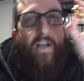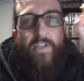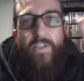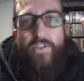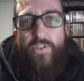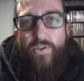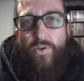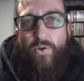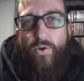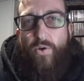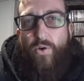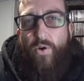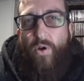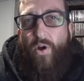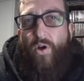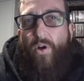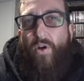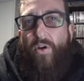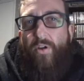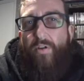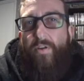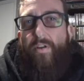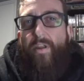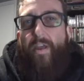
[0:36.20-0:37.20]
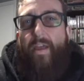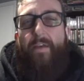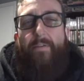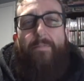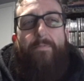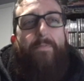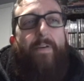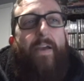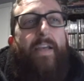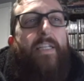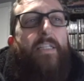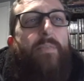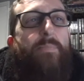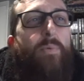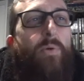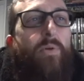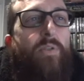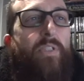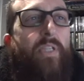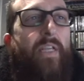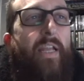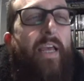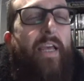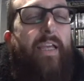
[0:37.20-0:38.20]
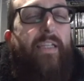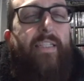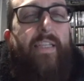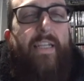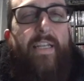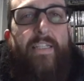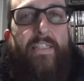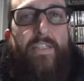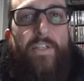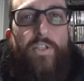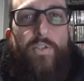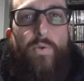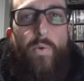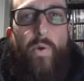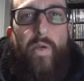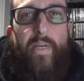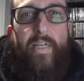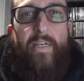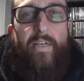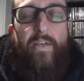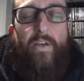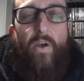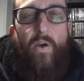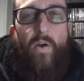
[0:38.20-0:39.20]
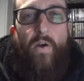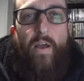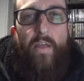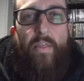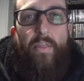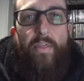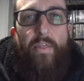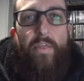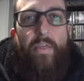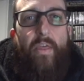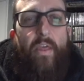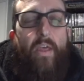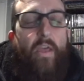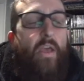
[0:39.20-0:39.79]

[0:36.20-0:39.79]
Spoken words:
saw on Facebook today, today's the 29th